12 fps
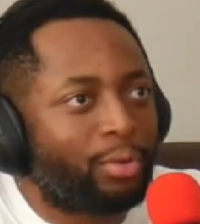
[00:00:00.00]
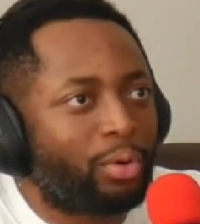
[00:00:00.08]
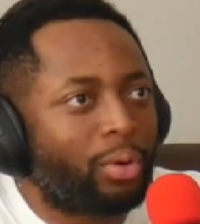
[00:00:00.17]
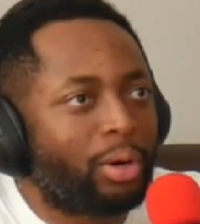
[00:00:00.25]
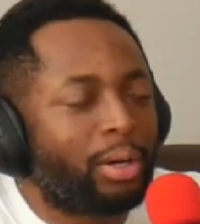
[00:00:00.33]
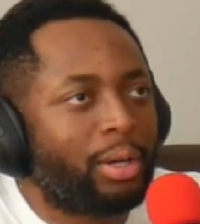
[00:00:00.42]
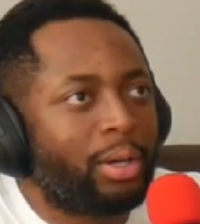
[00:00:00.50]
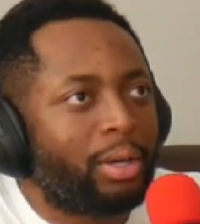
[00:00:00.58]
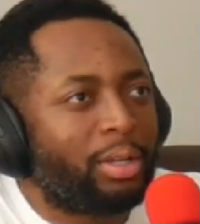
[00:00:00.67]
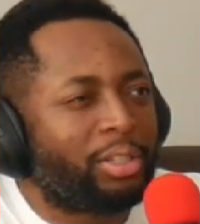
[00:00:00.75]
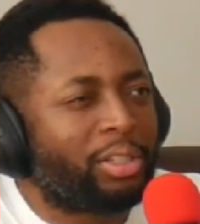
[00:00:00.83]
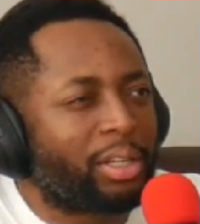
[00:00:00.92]
for
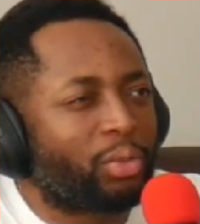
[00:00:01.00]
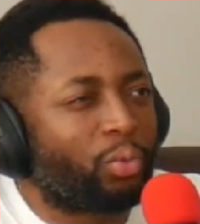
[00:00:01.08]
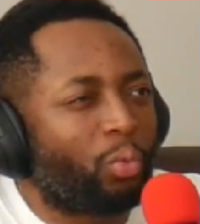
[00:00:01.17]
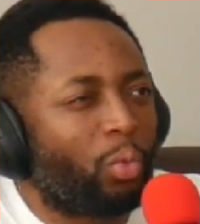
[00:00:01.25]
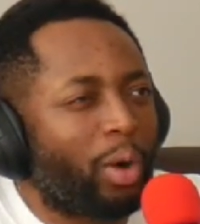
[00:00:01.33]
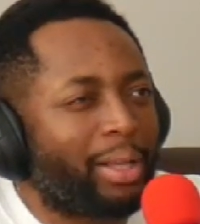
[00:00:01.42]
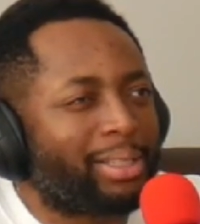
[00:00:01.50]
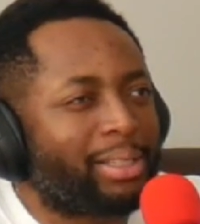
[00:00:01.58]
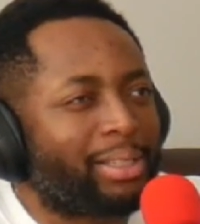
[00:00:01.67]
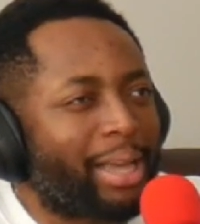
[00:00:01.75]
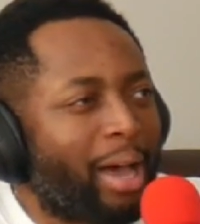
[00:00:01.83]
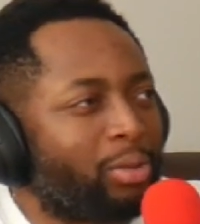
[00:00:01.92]
just what
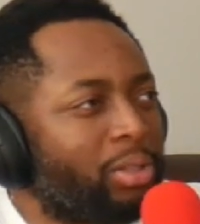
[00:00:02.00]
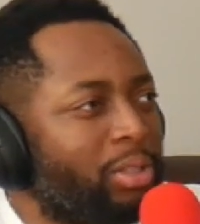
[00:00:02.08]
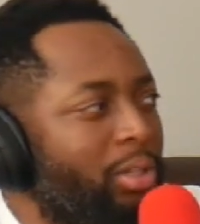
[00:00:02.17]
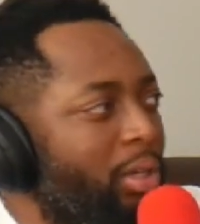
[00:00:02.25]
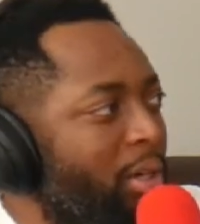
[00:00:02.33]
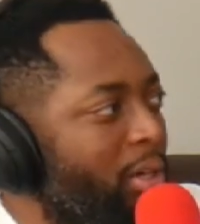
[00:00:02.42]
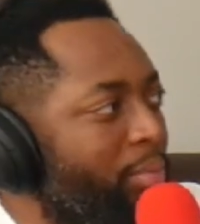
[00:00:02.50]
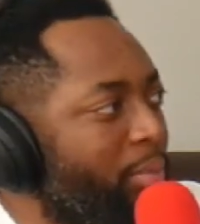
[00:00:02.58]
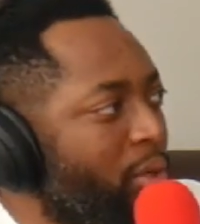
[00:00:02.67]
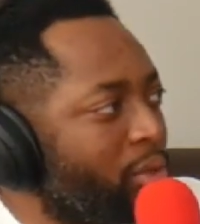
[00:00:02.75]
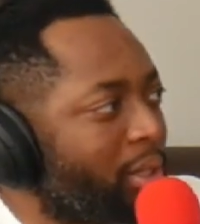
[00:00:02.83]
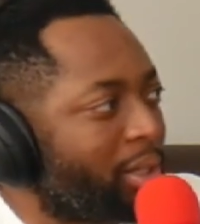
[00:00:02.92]
sounds good
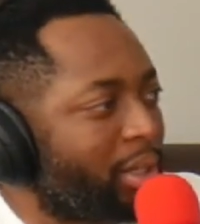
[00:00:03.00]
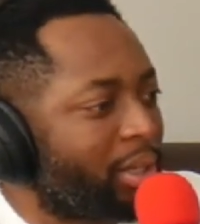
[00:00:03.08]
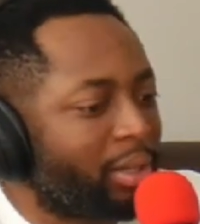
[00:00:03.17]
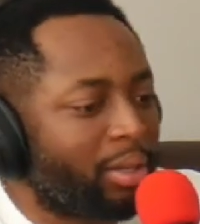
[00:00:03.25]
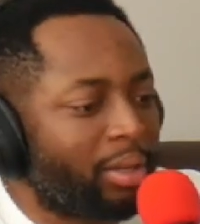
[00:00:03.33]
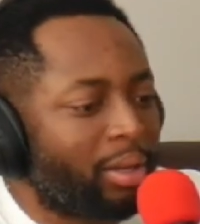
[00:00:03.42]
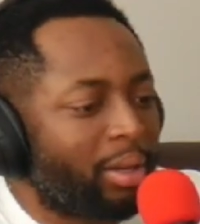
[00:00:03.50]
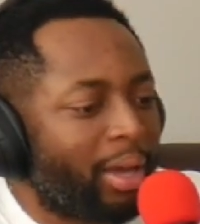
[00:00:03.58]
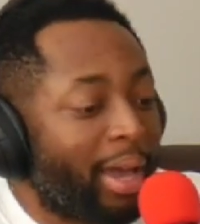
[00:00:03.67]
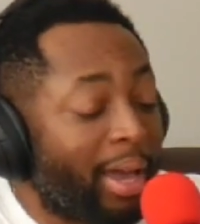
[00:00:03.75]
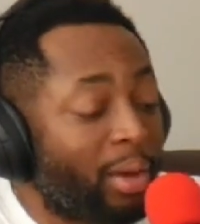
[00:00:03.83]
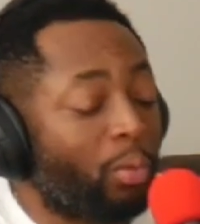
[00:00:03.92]
musically.
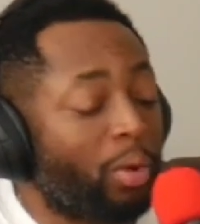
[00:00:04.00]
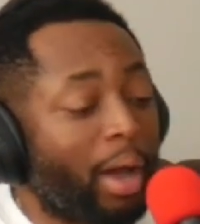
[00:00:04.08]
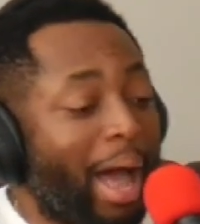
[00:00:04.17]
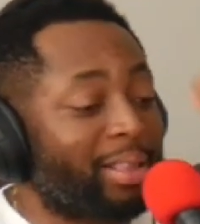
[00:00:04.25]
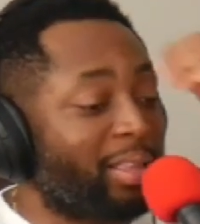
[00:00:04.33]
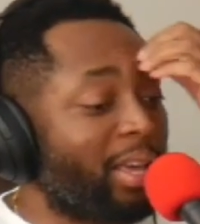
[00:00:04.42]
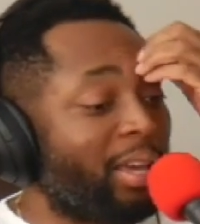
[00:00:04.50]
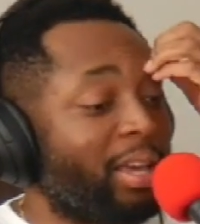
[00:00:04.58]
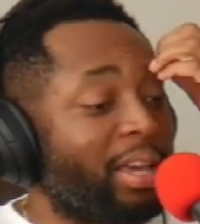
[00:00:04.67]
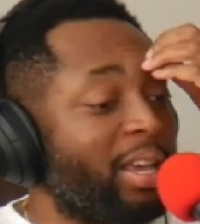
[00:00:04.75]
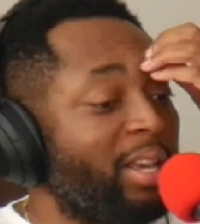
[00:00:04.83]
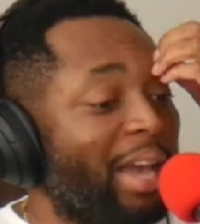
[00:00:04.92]
And I think
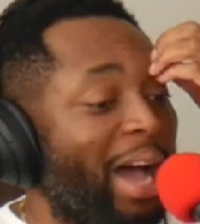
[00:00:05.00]
he